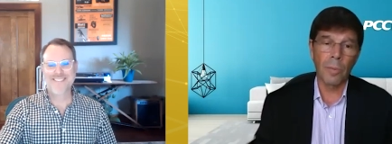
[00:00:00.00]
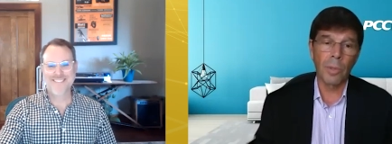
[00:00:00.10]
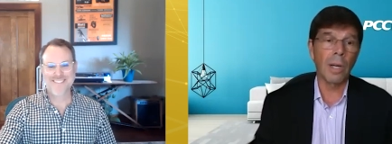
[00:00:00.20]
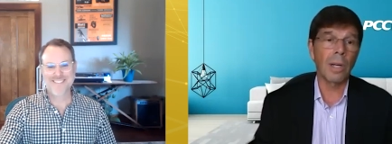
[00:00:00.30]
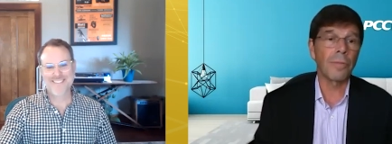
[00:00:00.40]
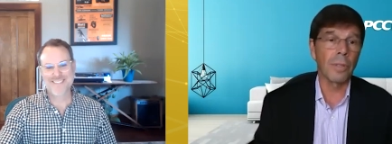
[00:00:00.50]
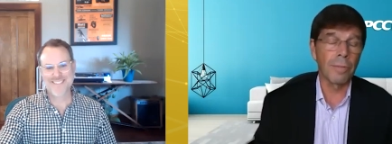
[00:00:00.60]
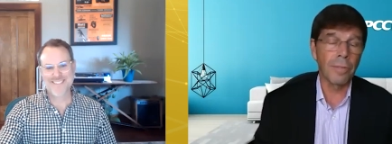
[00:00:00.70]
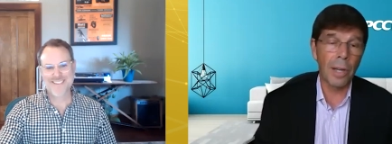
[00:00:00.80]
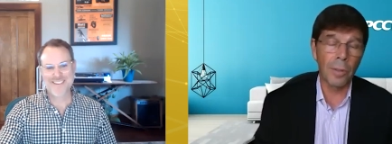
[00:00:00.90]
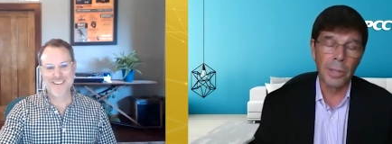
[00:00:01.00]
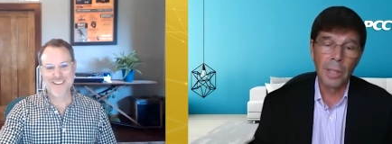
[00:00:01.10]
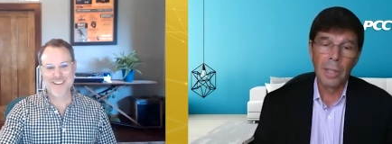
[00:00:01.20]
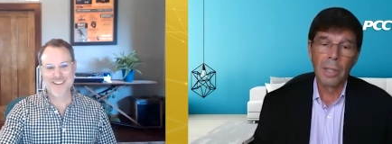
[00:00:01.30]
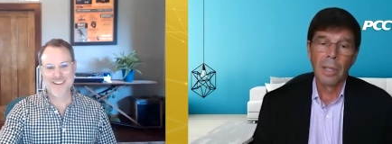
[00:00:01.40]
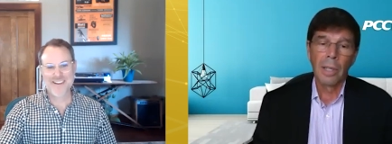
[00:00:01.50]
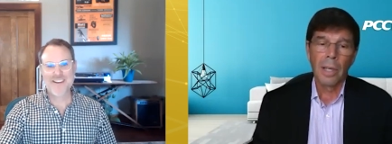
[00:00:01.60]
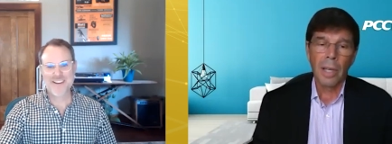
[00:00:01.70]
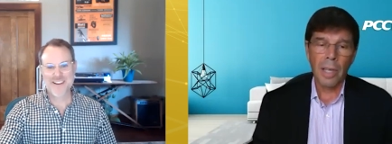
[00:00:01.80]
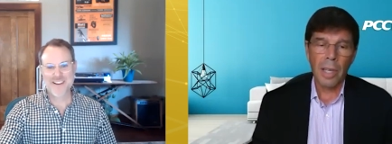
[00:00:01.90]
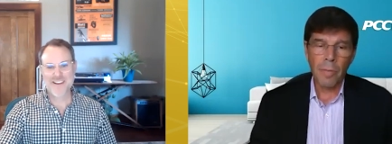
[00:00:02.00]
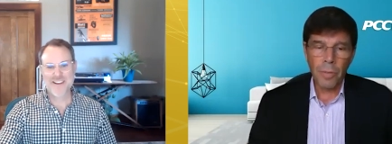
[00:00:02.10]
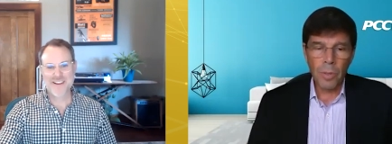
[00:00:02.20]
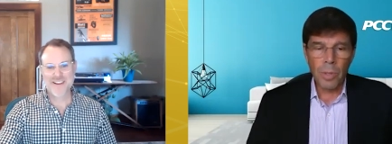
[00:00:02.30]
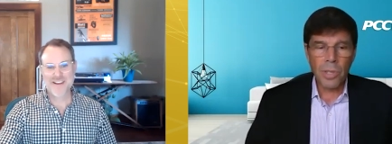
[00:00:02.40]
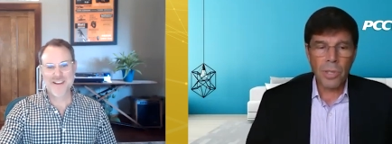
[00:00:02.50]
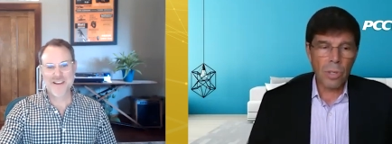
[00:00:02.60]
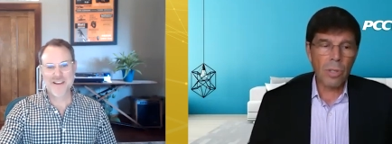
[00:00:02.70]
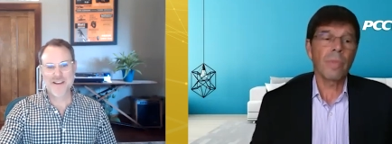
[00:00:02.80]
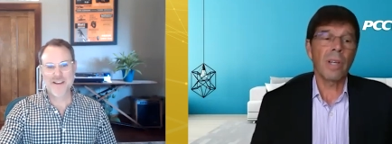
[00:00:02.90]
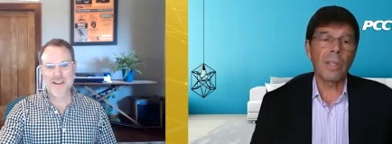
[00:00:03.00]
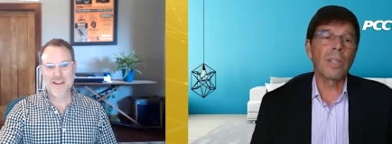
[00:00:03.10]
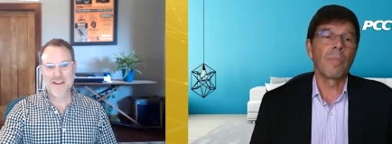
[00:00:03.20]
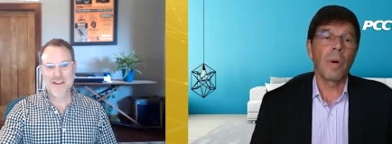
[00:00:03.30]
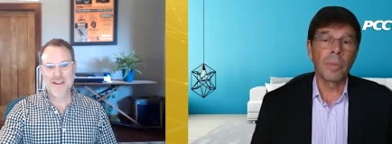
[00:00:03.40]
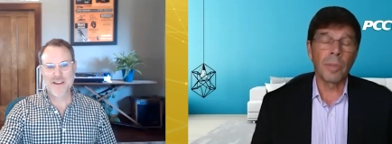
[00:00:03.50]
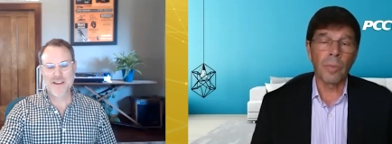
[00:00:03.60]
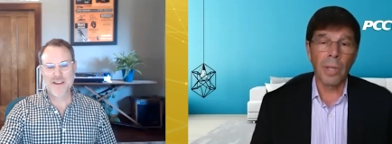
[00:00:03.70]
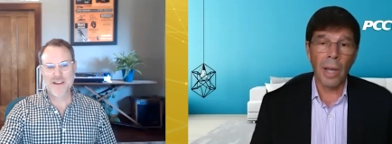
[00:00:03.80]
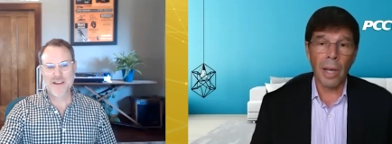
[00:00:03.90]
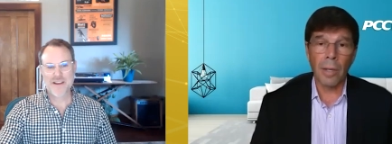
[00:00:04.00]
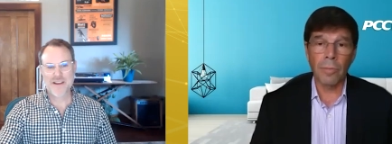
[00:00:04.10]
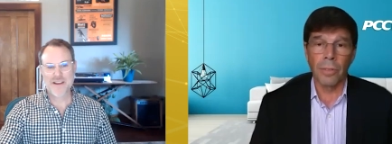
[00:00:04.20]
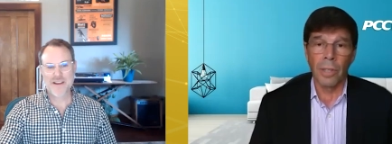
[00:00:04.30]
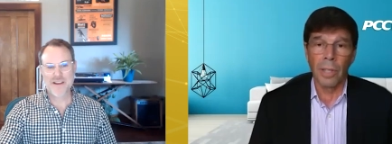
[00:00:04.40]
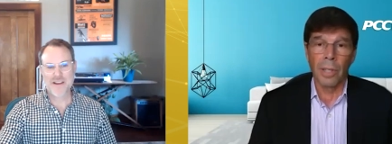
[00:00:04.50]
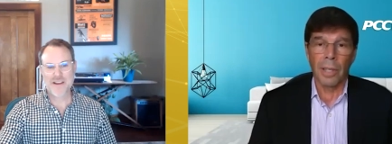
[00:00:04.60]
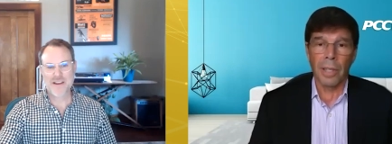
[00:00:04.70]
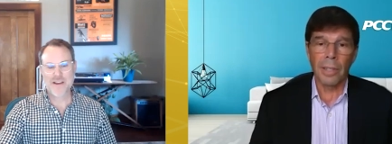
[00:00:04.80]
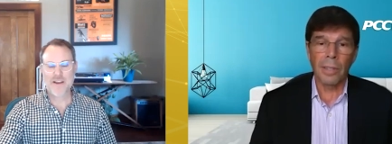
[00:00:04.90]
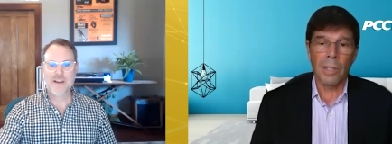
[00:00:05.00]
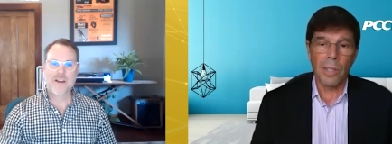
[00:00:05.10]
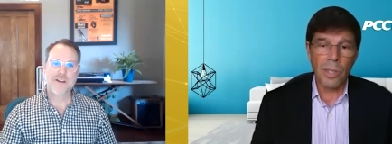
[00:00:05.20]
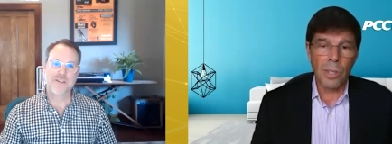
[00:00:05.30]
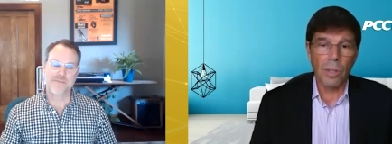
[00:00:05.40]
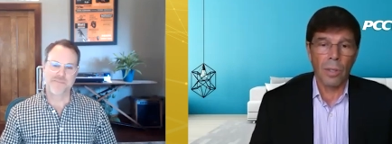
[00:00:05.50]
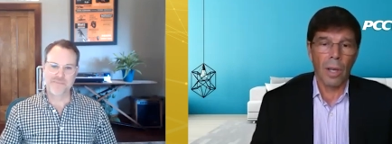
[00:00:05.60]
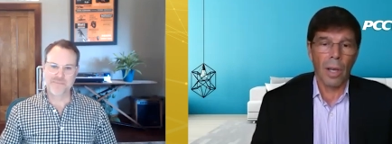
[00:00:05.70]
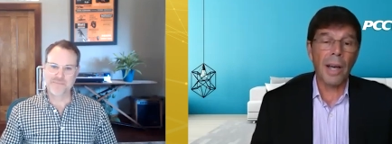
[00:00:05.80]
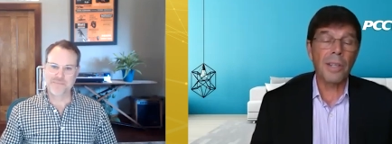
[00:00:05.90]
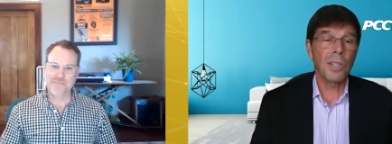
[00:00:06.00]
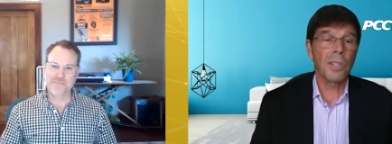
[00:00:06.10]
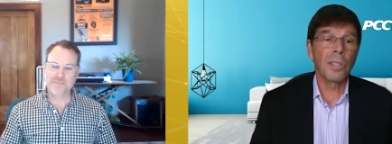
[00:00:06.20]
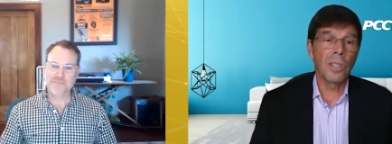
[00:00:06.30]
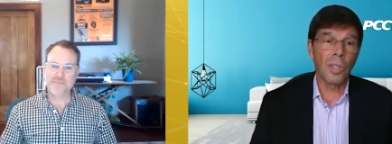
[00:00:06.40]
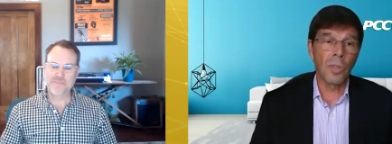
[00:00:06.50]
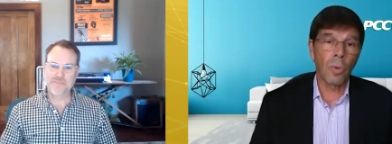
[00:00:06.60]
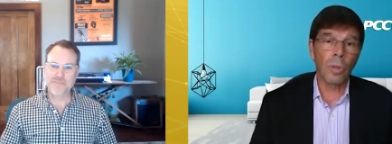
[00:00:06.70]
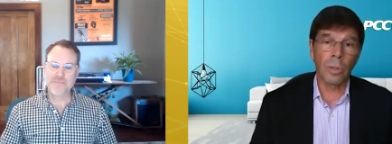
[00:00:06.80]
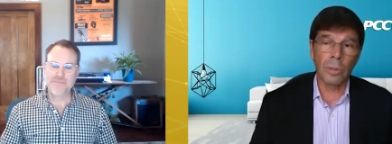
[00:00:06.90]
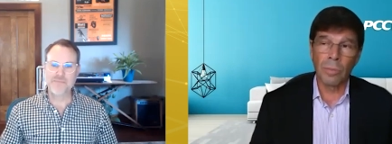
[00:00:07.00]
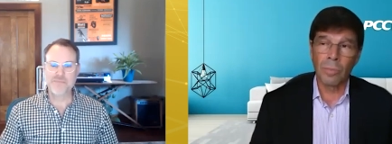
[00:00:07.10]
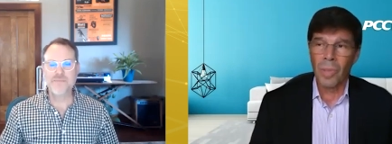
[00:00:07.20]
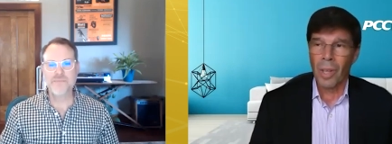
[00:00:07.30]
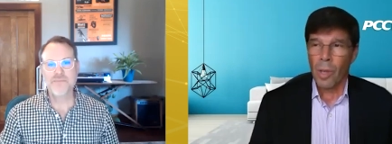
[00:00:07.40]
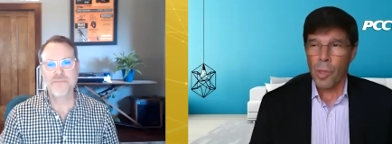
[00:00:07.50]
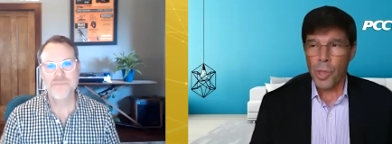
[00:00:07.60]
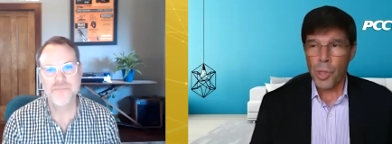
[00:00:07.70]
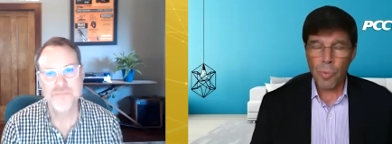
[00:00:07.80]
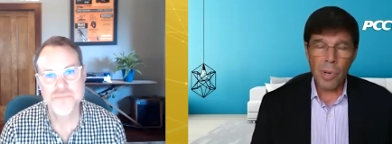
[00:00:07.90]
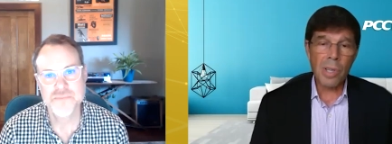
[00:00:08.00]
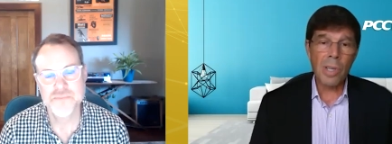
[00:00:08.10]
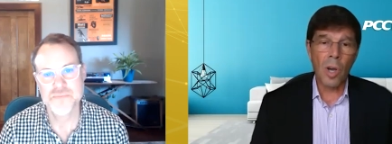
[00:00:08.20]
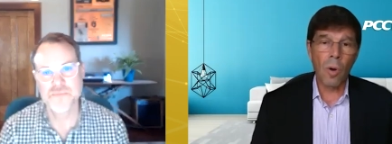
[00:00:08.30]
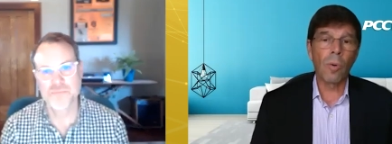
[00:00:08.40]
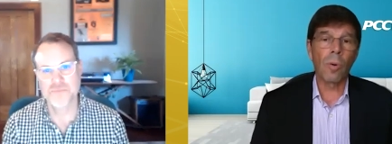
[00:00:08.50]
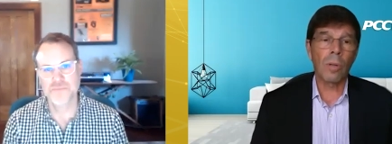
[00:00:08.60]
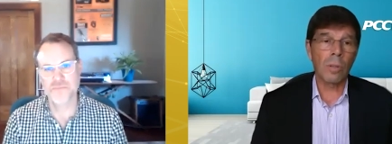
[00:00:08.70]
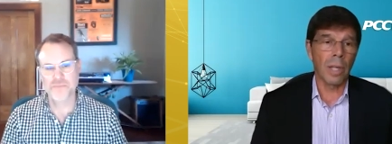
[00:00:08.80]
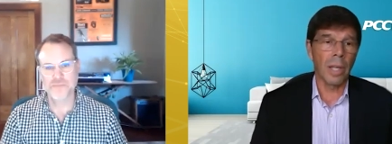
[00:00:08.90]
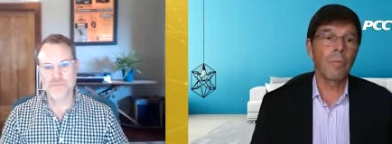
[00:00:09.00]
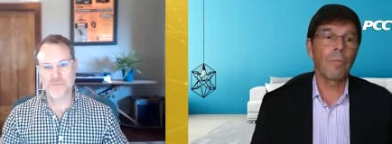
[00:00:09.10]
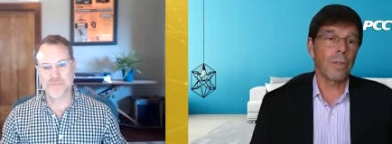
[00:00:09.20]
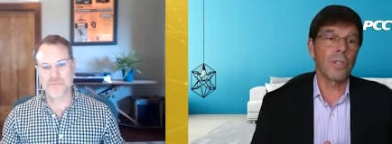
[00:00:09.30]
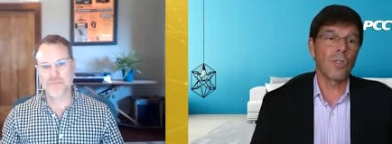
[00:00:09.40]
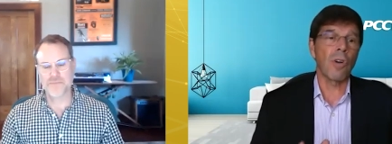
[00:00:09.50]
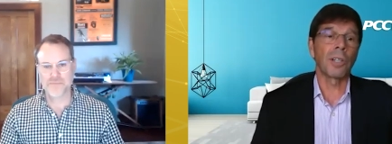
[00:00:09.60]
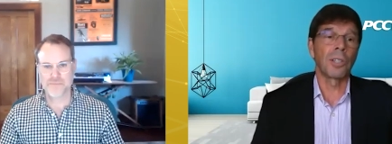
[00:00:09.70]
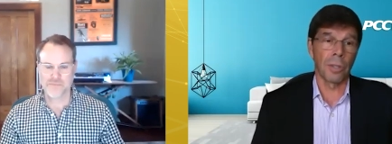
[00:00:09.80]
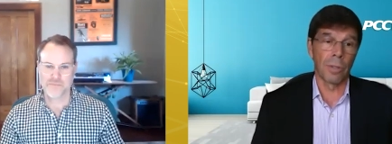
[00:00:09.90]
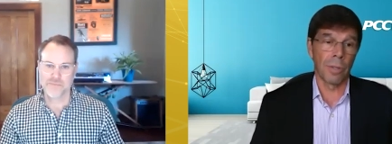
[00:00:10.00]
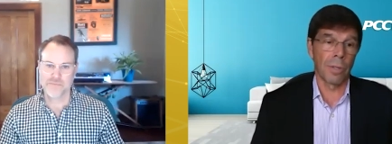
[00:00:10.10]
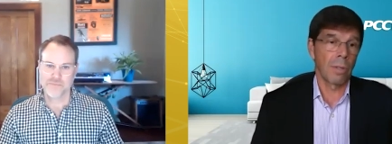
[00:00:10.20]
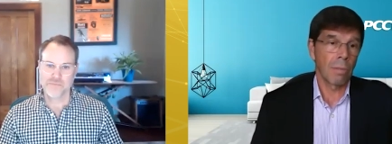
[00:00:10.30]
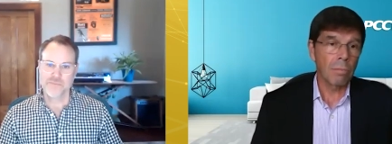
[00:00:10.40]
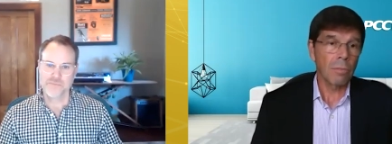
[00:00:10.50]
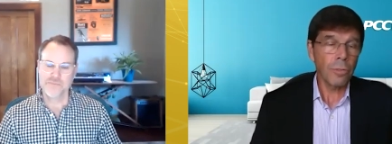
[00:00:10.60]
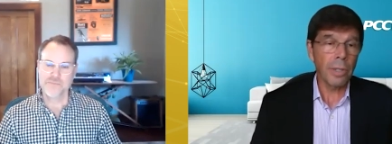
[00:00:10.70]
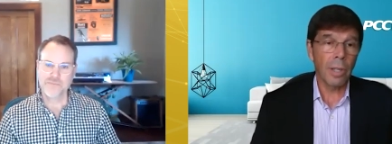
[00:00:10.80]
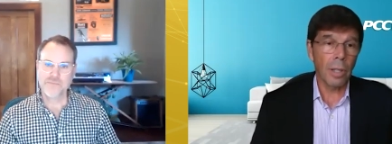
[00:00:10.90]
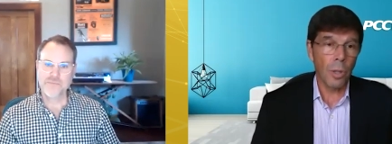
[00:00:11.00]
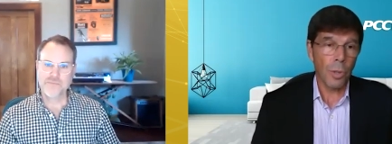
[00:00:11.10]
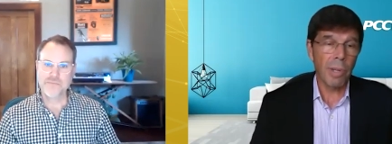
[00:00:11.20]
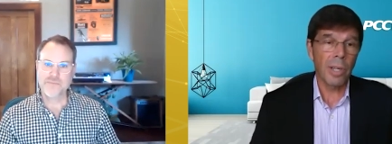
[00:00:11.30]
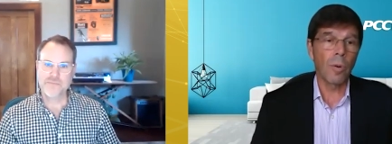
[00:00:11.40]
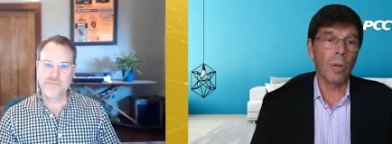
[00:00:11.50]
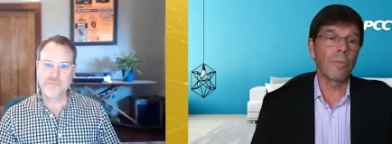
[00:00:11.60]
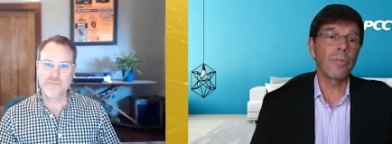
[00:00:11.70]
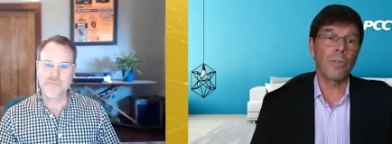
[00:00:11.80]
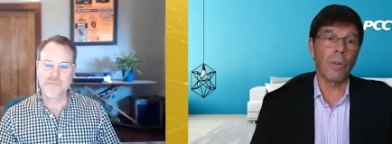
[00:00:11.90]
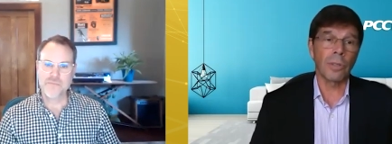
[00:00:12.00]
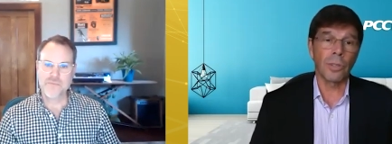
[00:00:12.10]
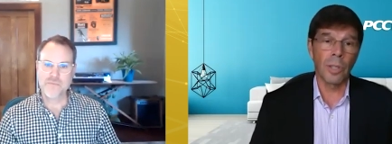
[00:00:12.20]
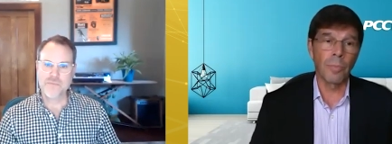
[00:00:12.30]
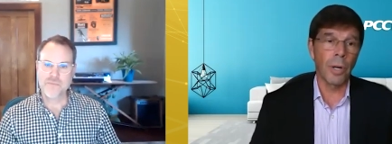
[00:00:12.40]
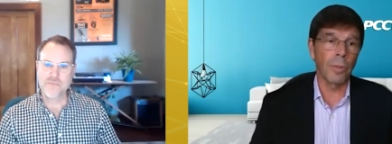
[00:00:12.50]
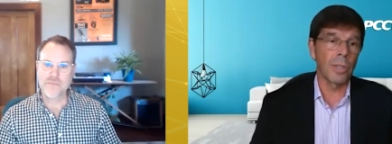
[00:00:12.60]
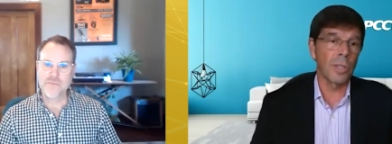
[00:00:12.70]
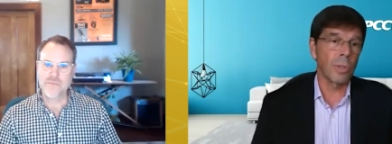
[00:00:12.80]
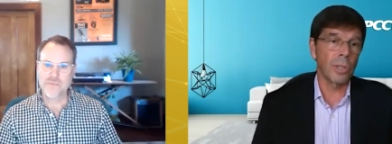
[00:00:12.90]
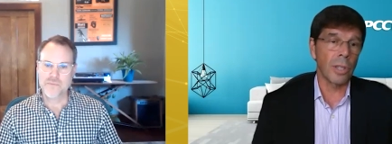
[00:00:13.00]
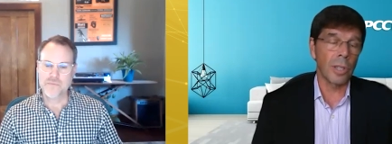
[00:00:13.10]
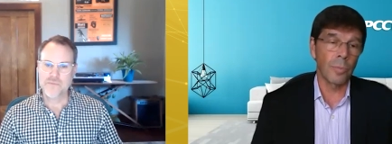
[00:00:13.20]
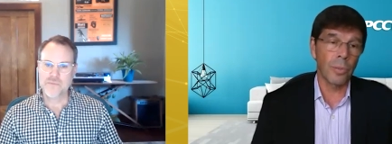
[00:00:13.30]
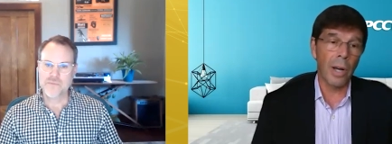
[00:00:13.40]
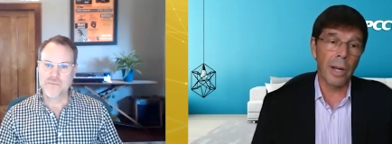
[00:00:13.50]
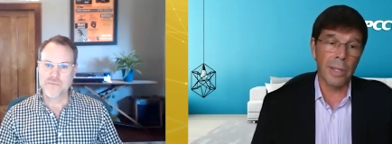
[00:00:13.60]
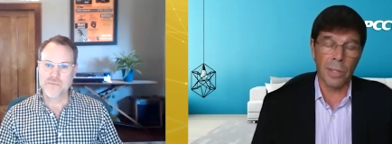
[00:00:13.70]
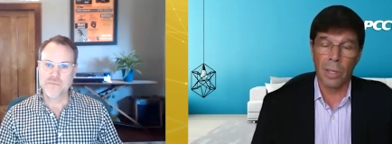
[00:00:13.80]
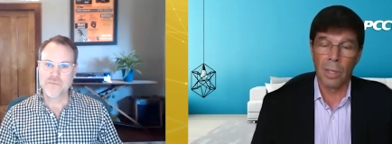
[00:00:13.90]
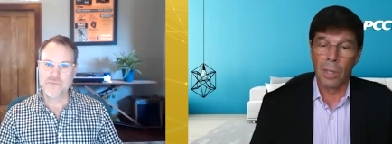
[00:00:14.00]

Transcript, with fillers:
Speaker 1: will offer the following. If you assume that at the moment we have in this ICT world three core infrastructures, three, three core infrastructure components, which are comprised